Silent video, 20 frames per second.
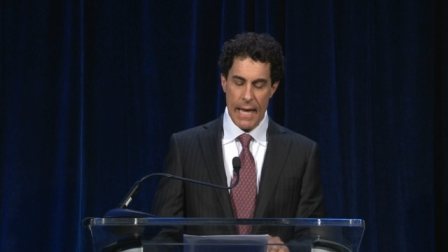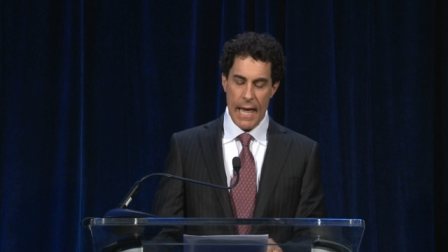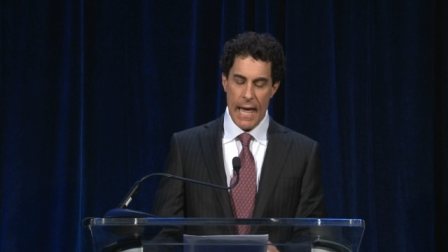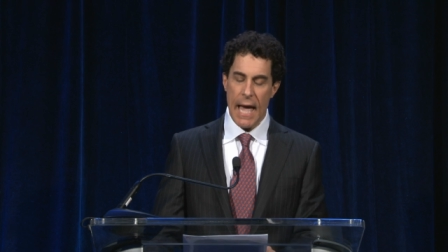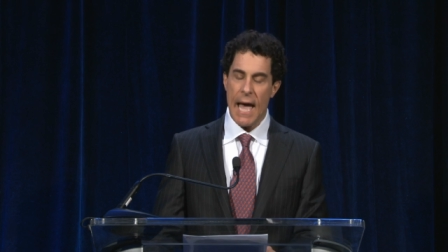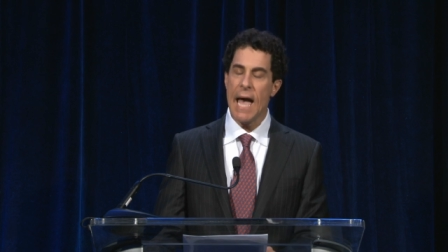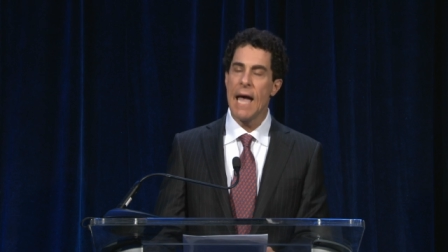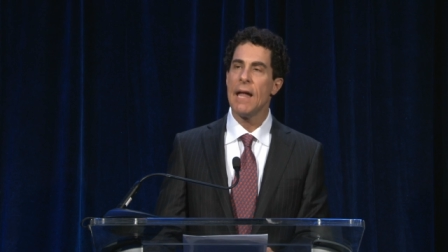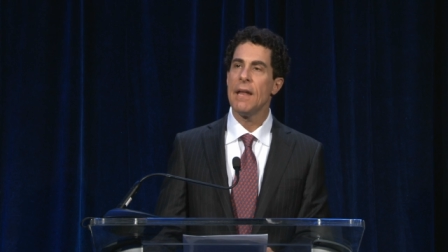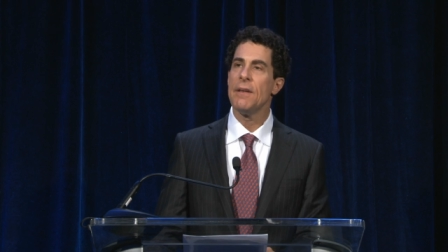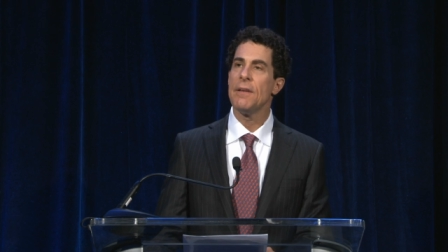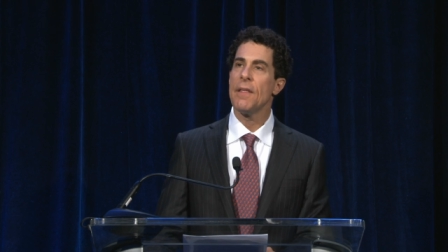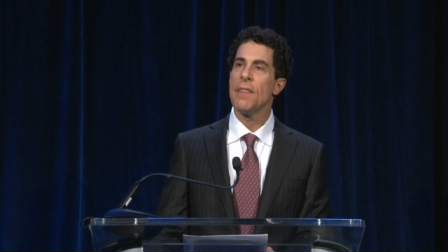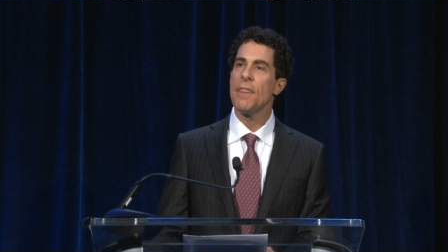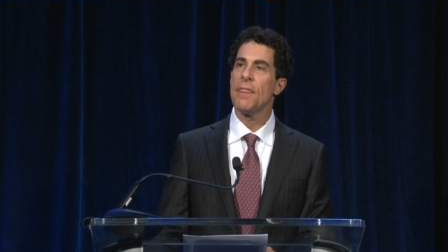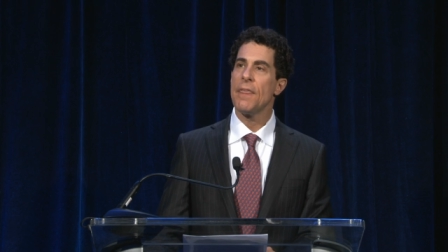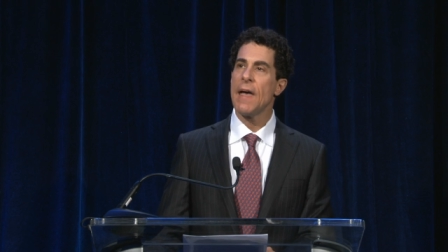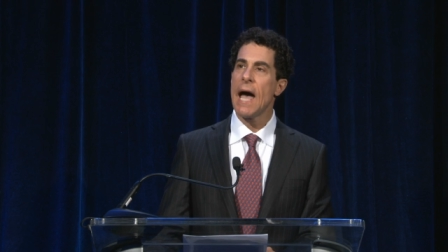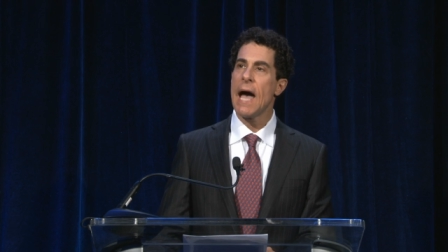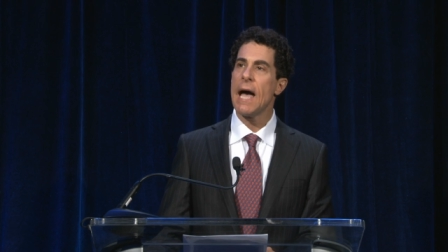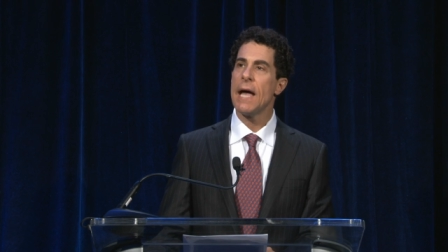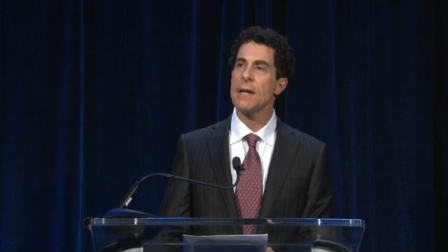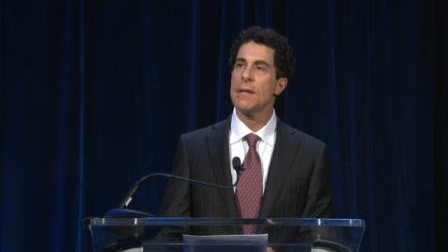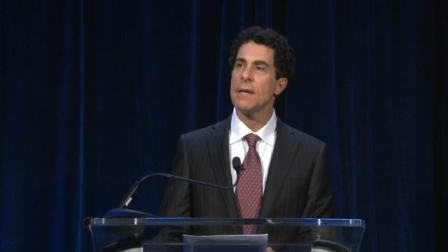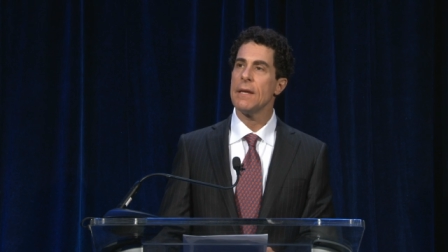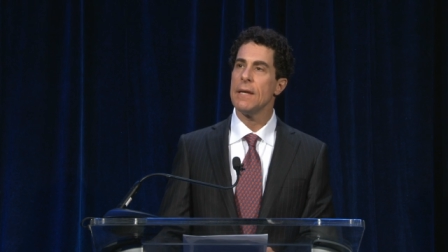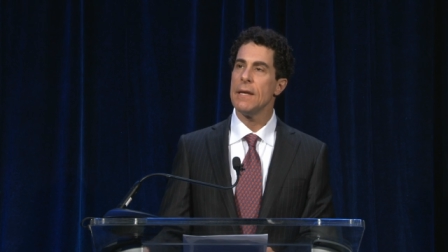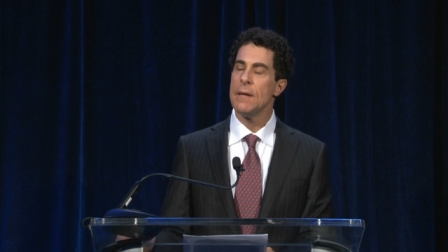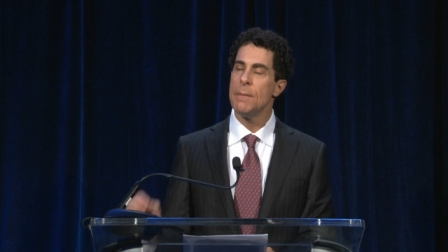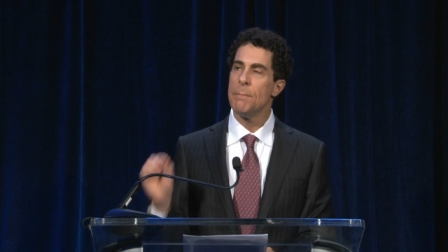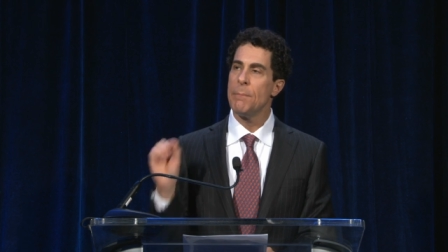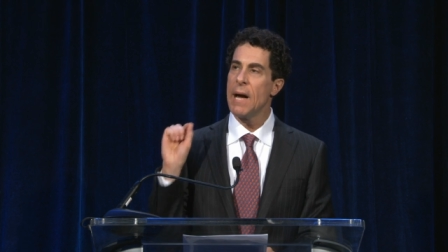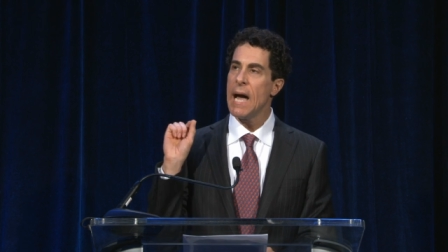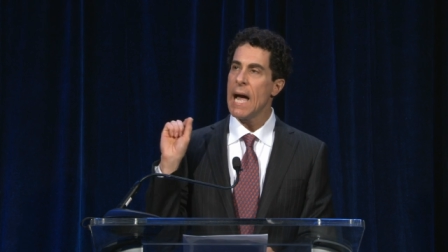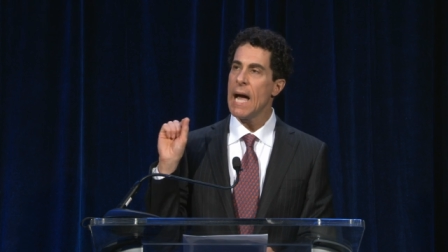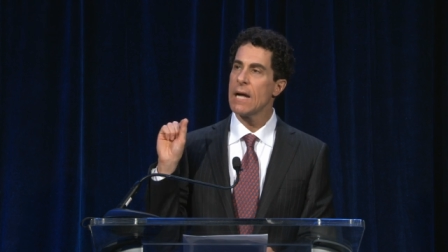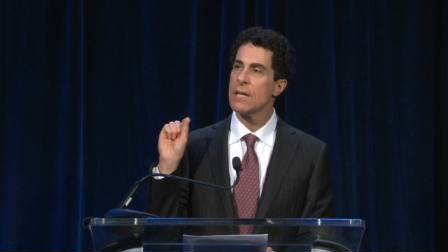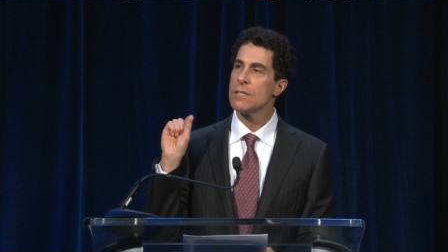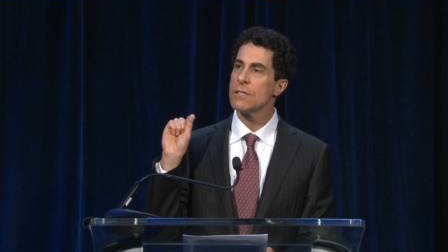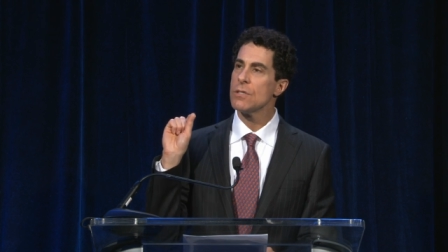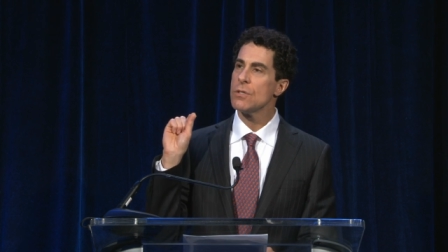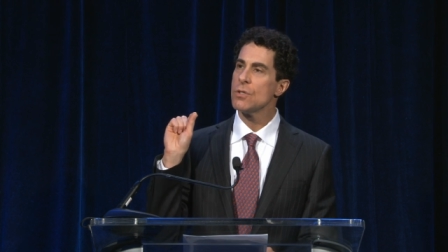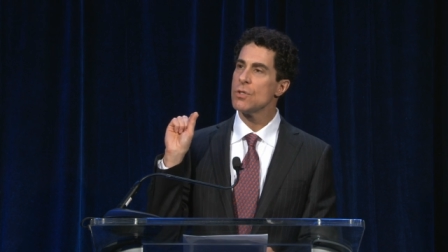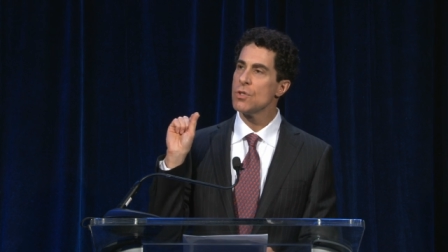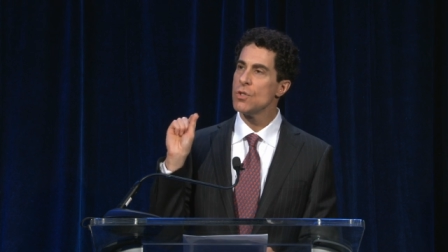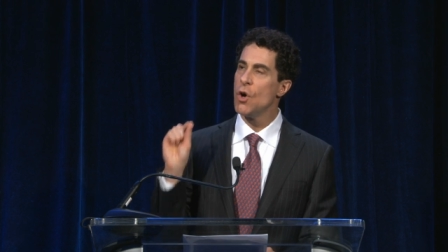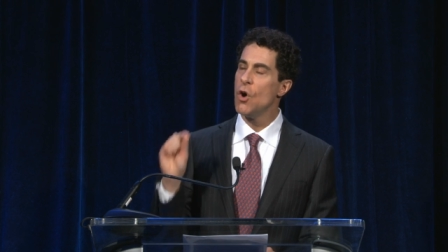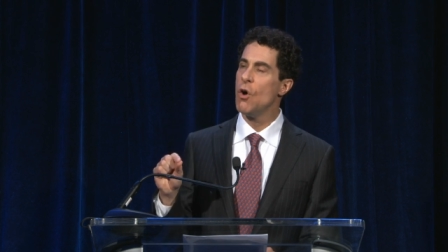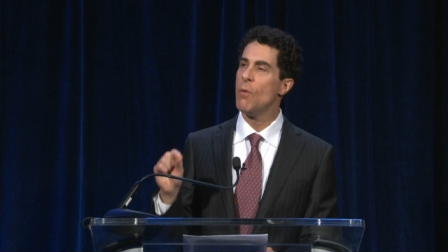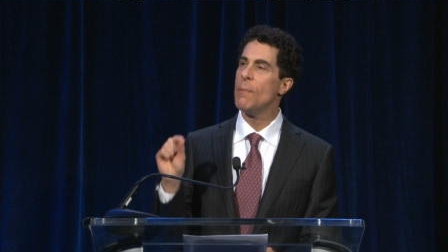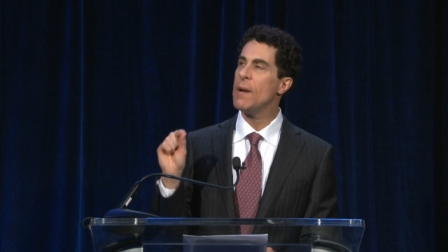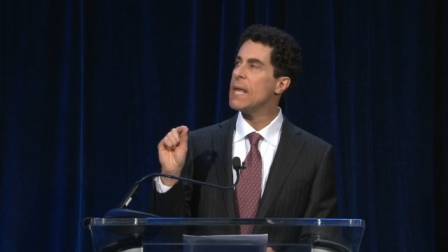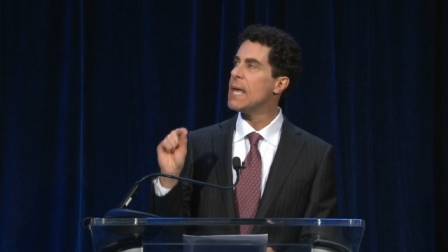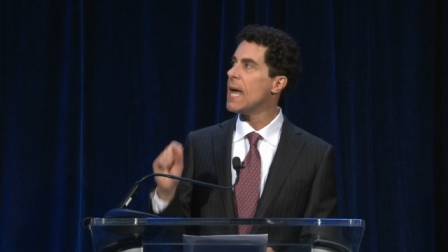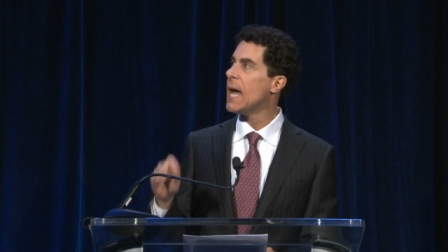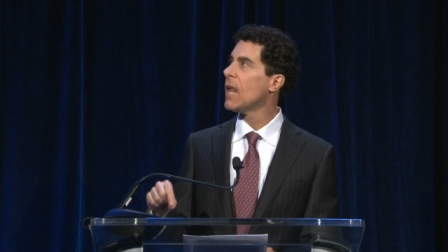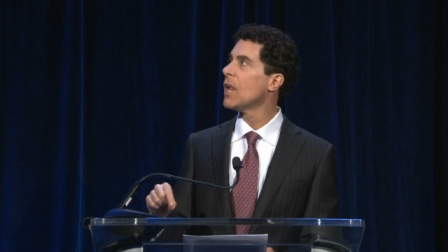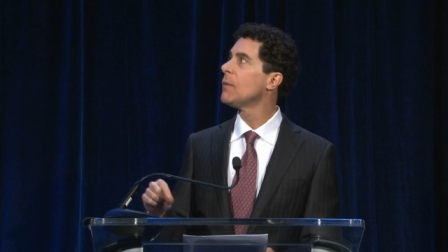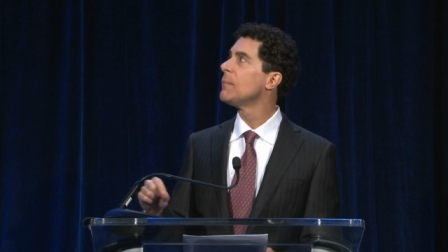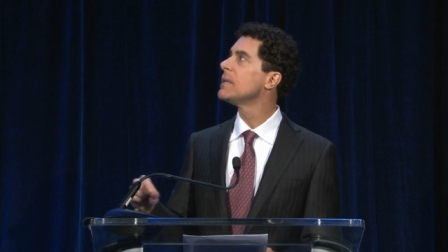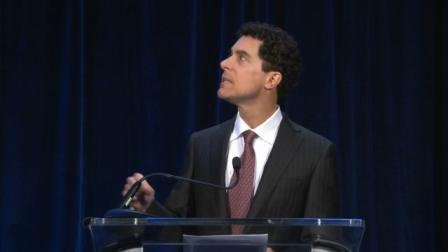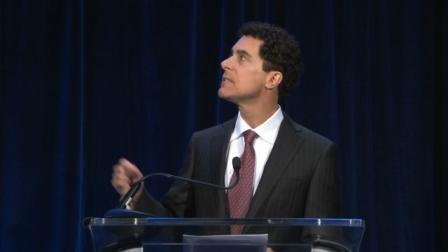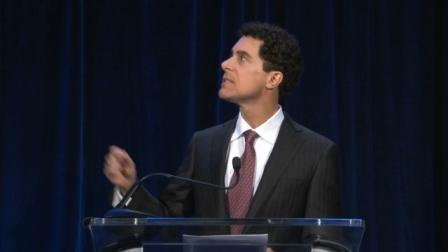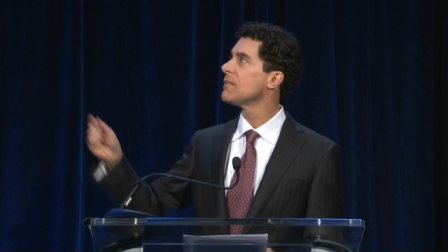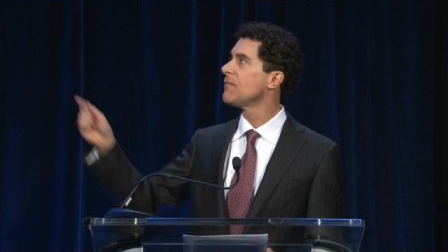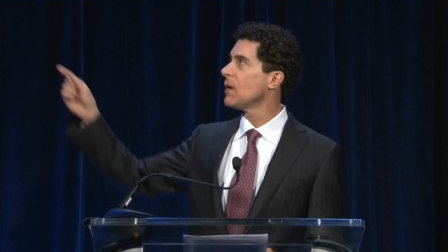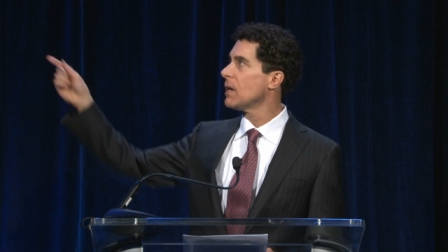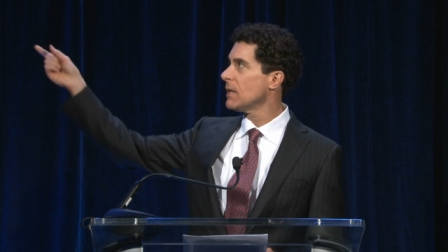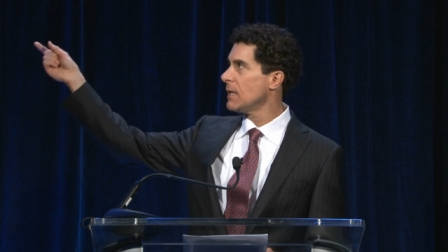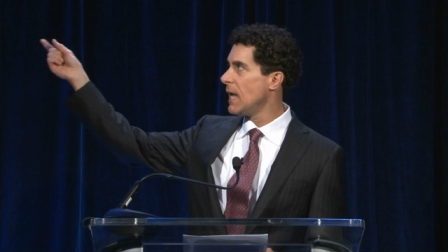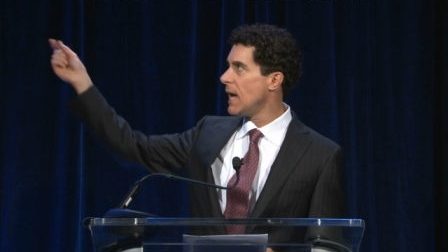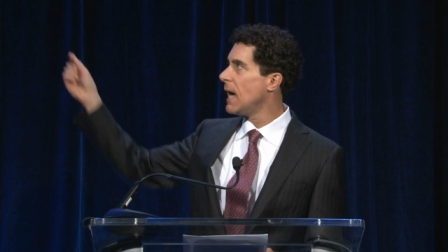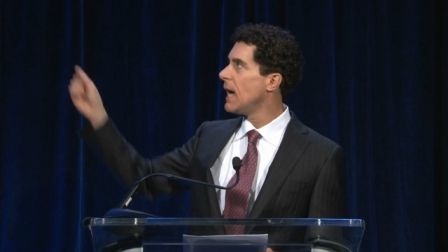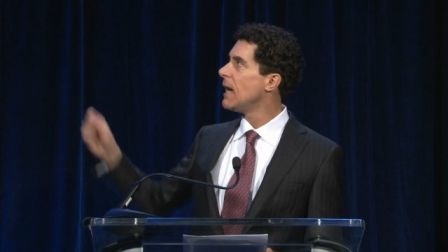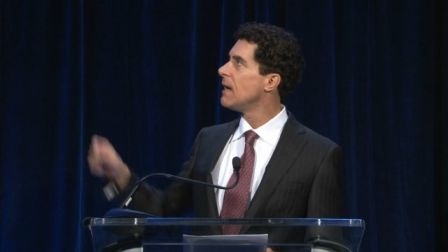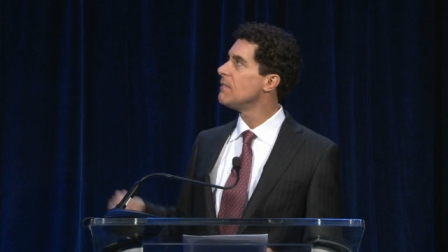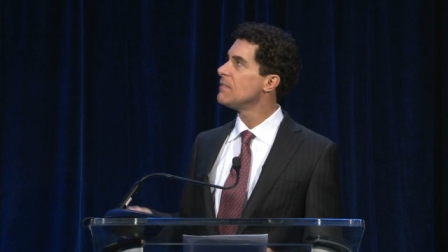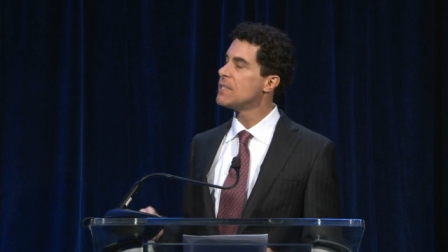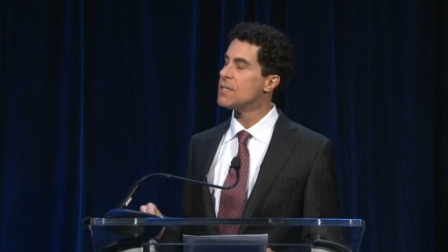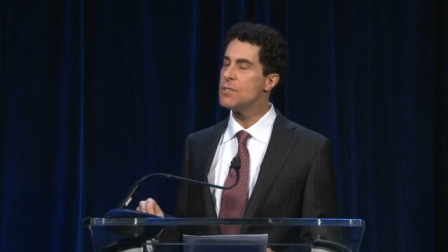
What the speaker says: and that impacts so many elements of our lives,